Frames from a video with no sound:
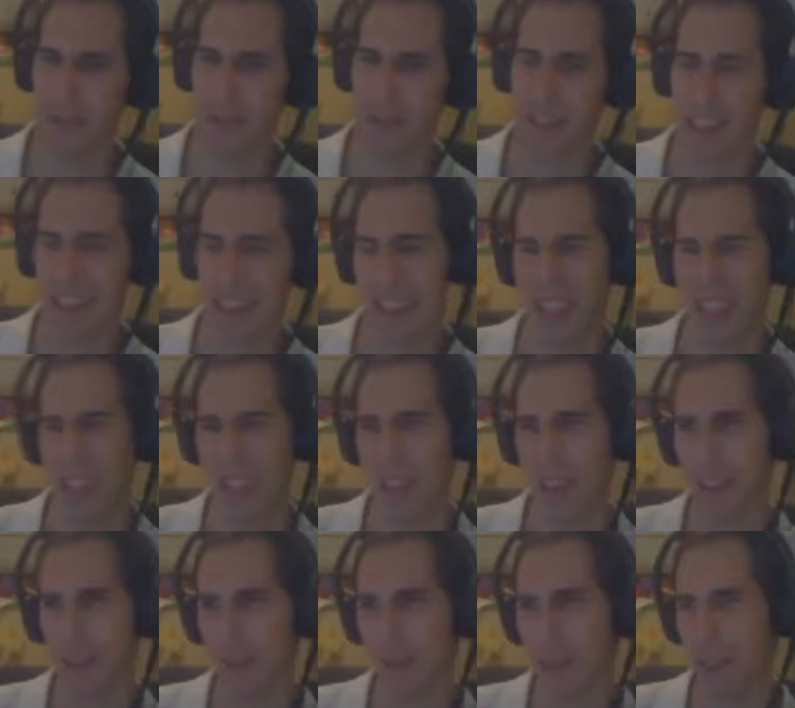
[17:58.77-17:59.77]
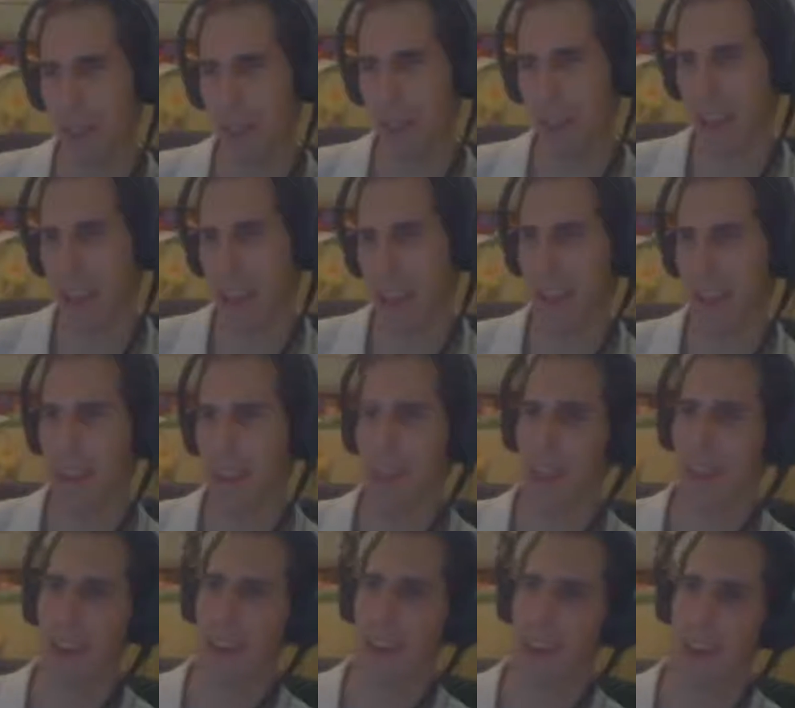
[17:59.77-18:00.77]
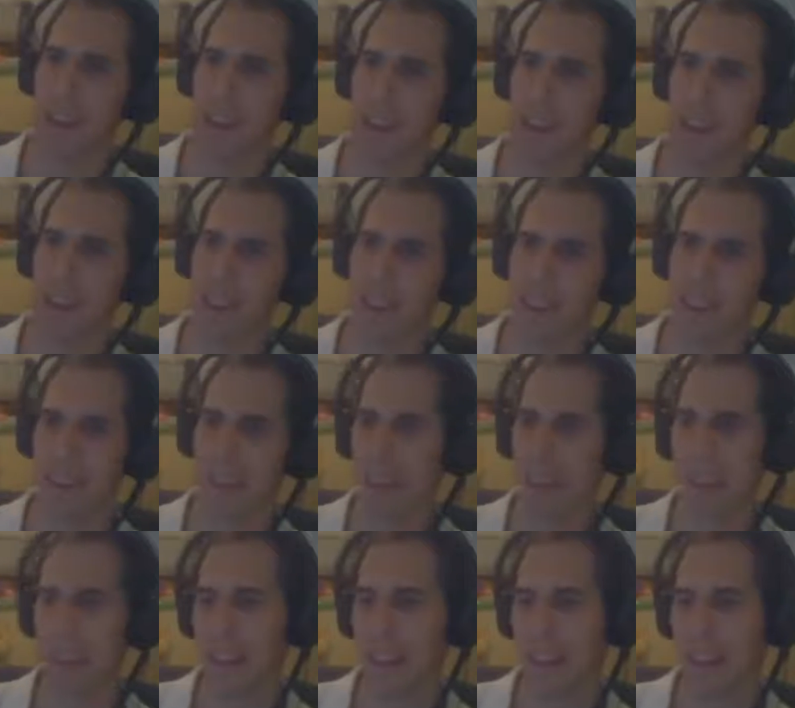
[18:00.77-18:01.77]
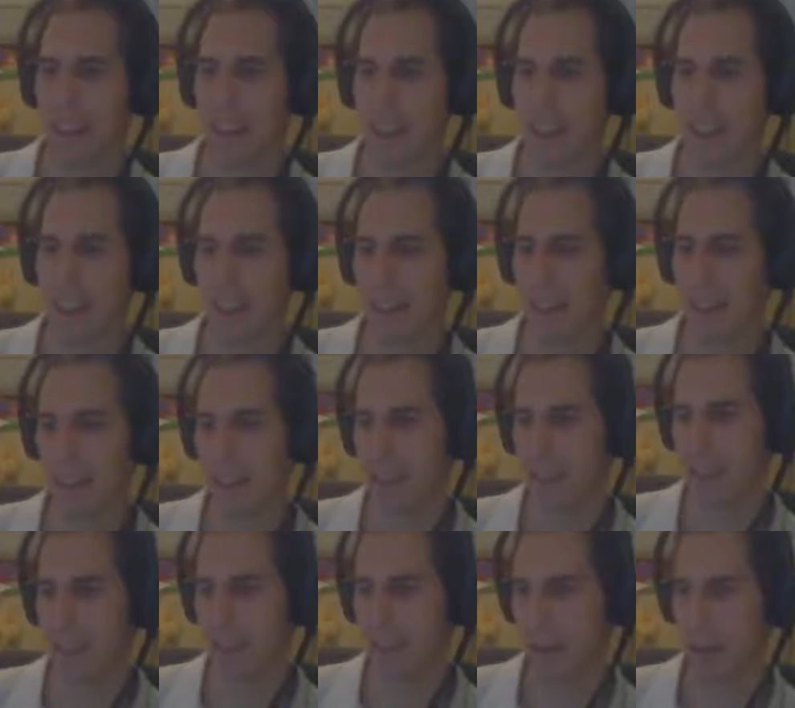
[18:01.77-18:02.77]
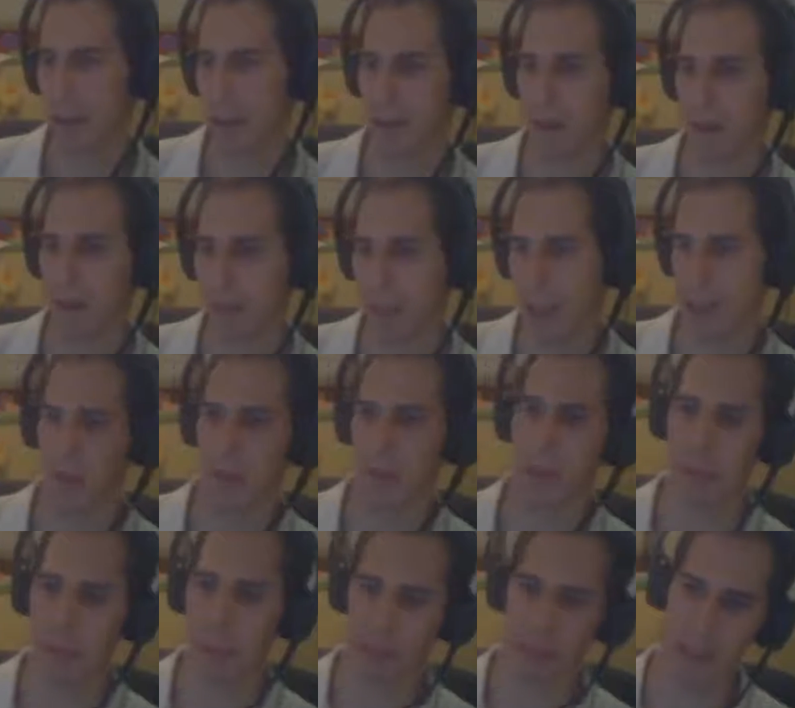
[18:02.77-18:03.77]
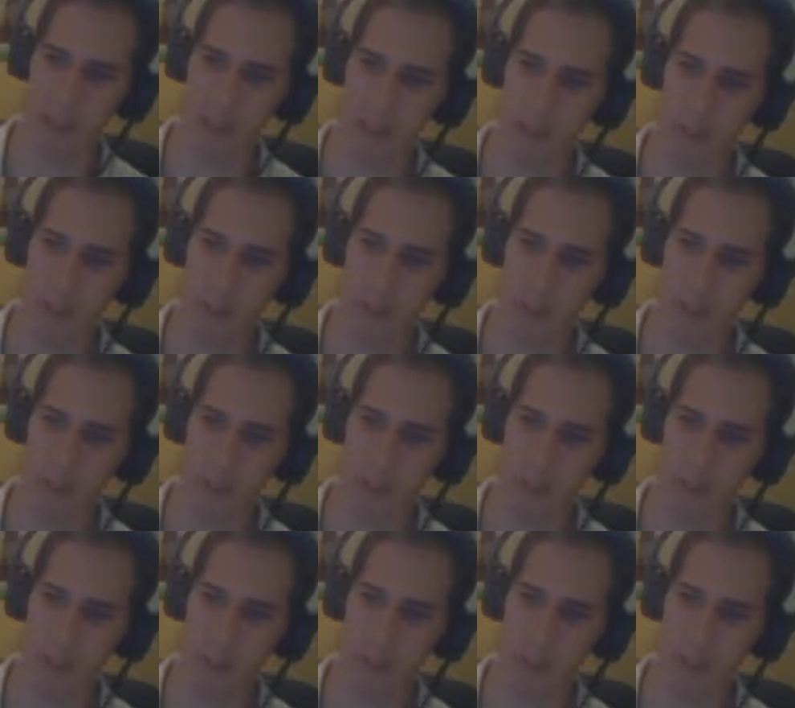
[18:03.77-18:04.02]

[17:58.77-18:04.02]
is kind of inconvenient, and so I'll try to get some